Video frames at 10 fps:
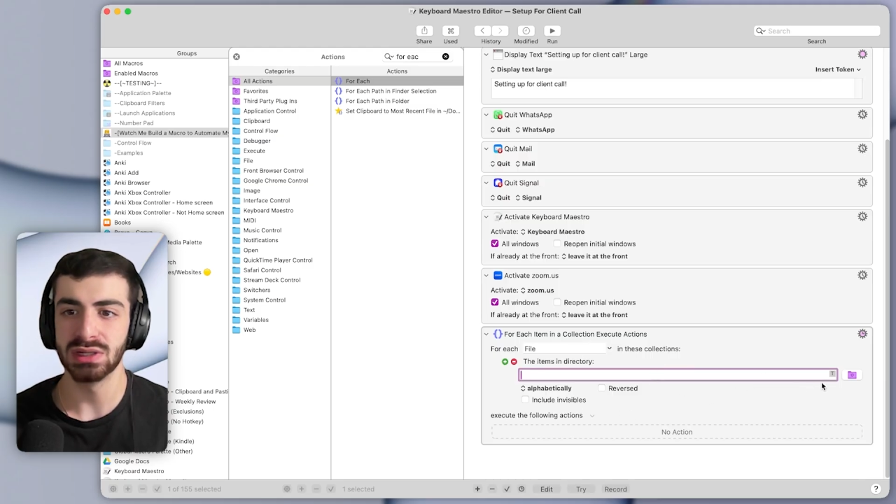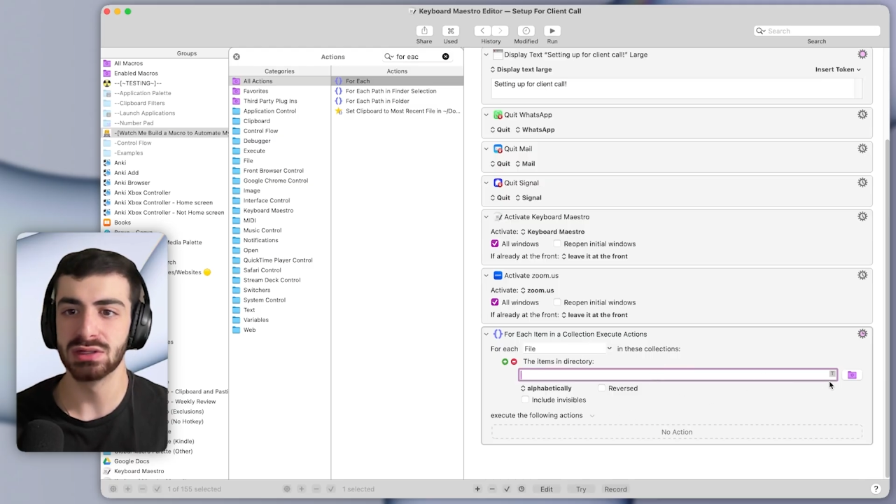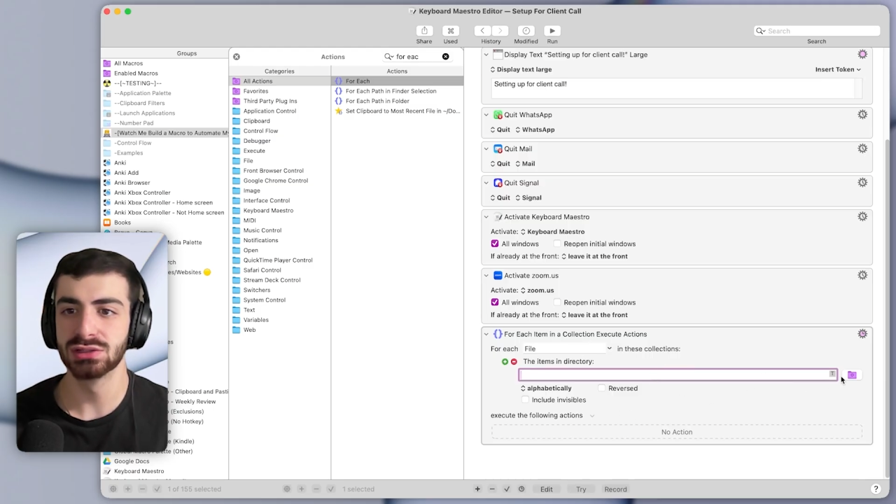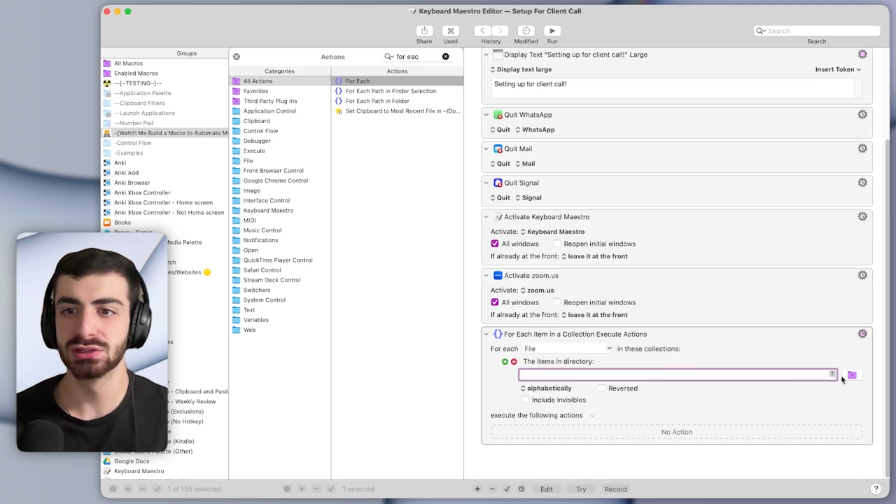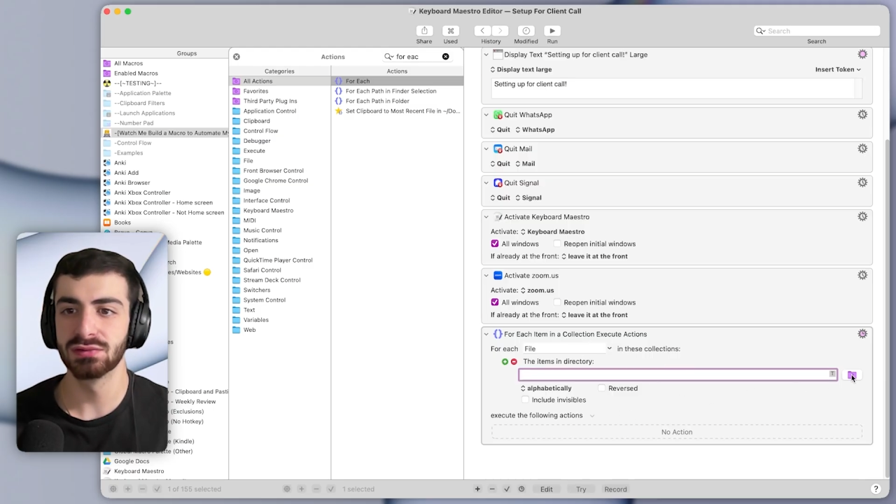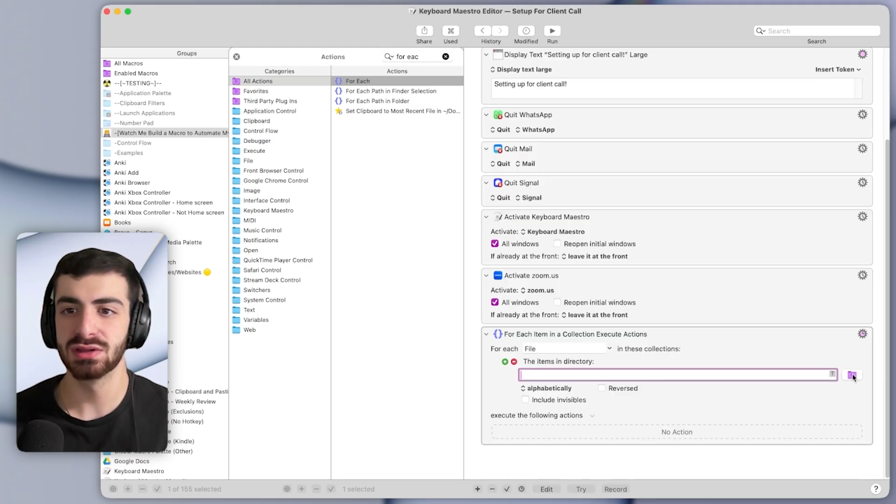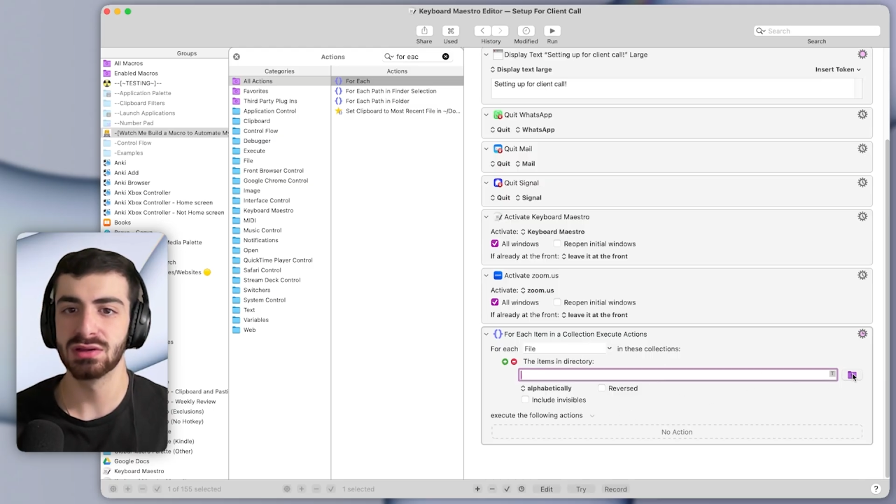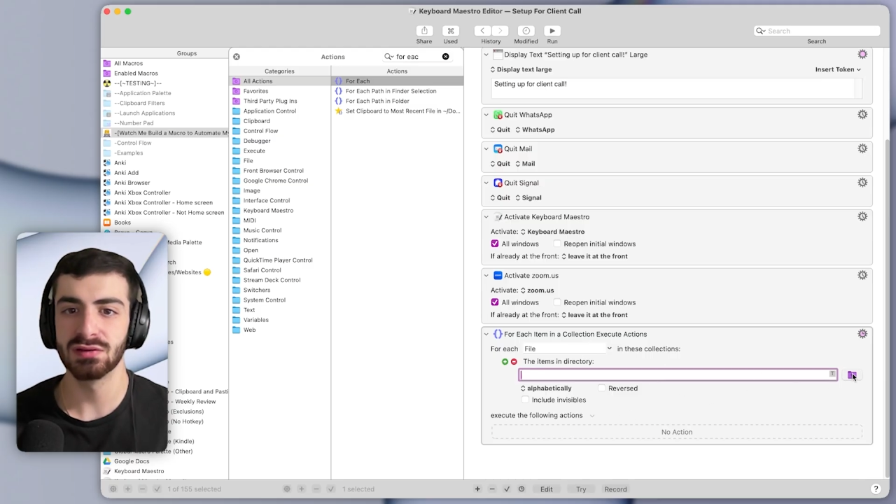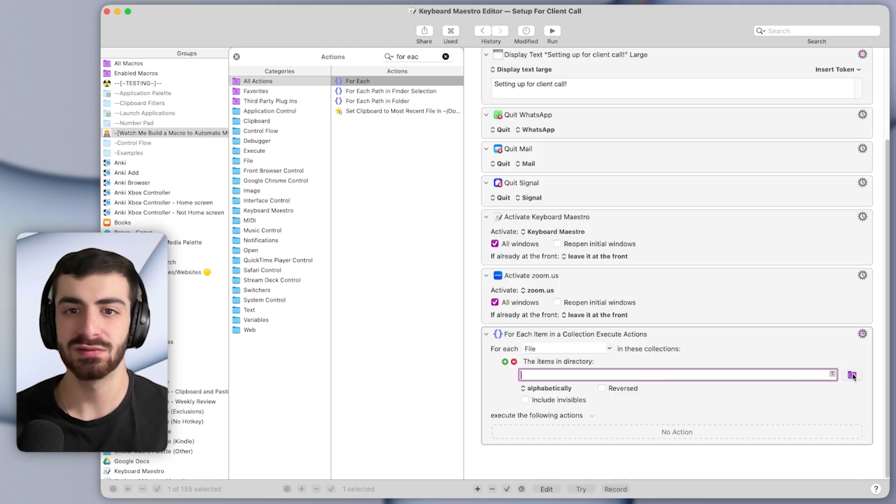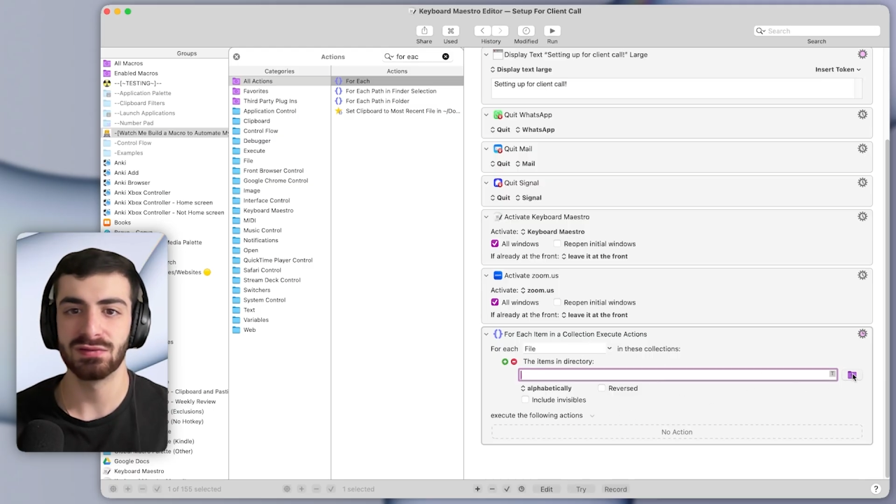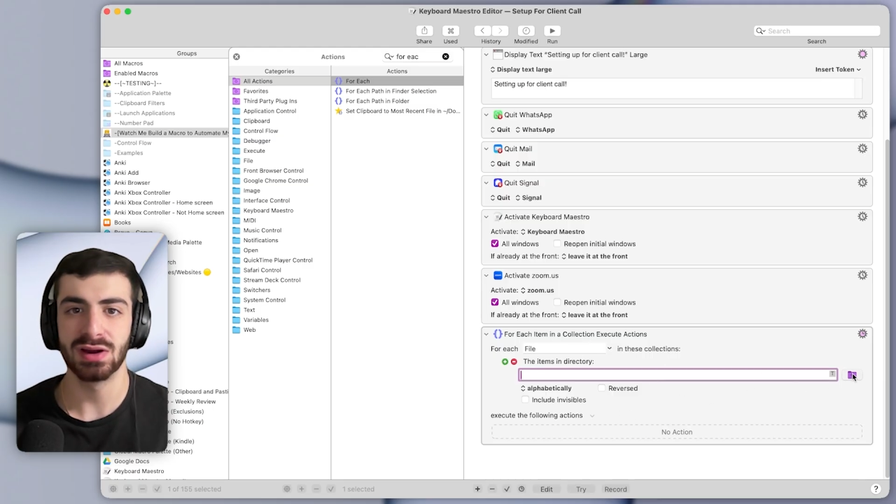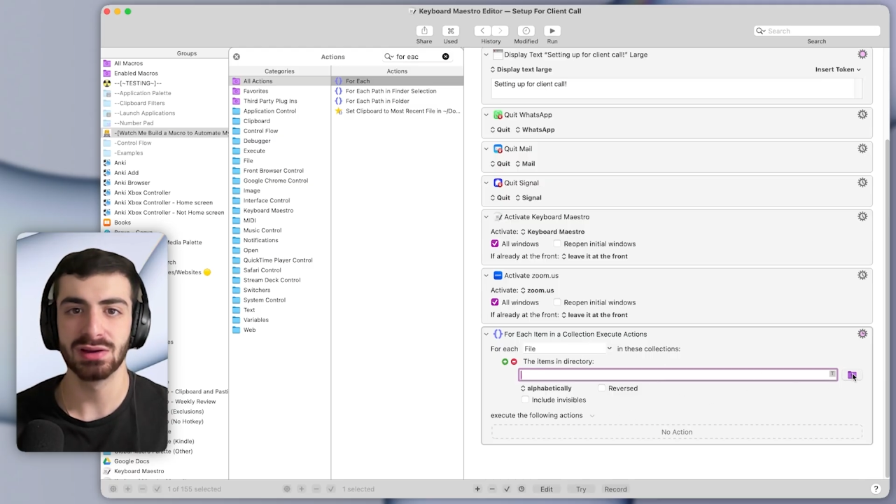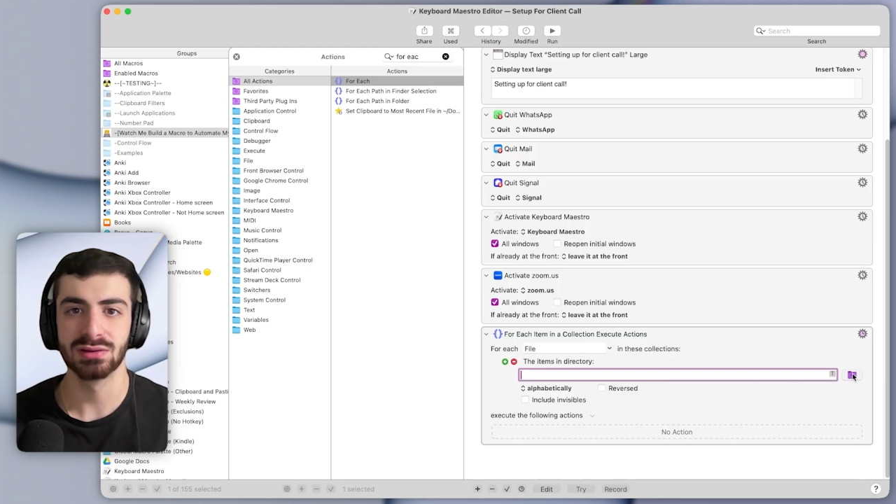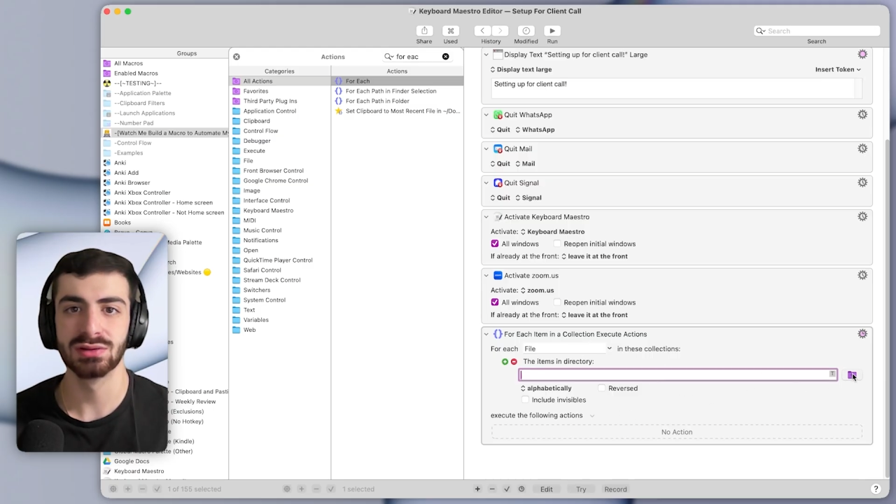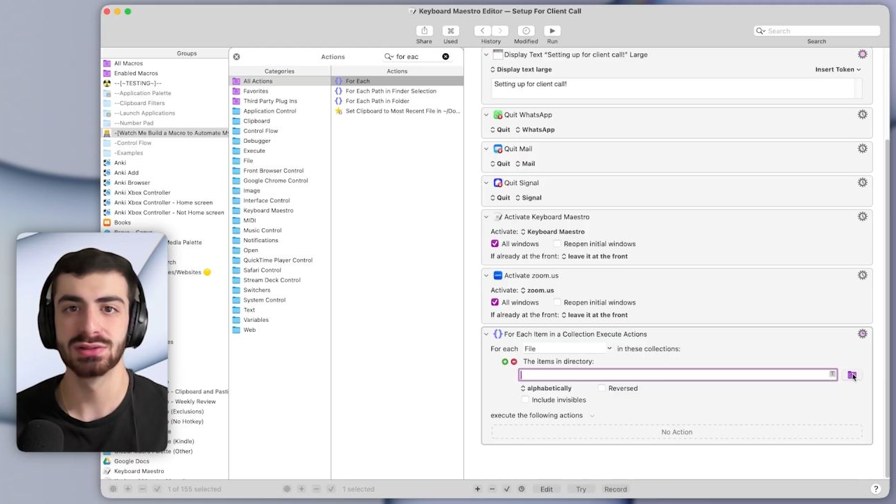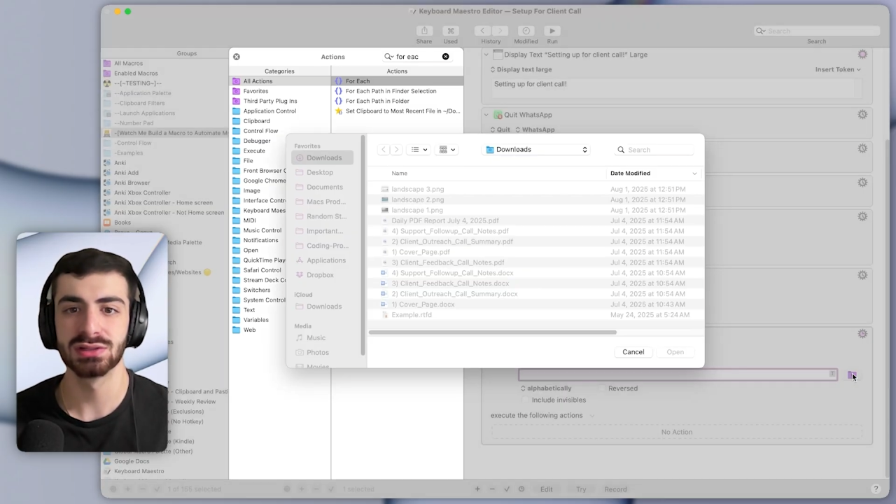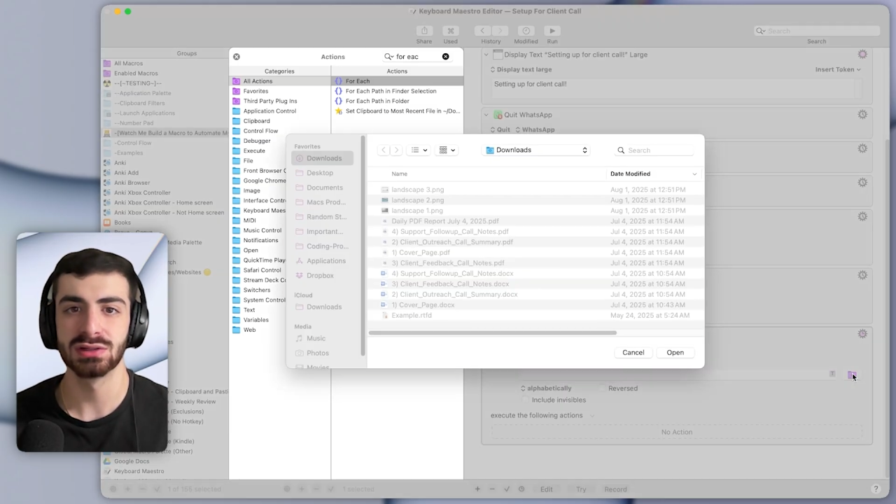each of the files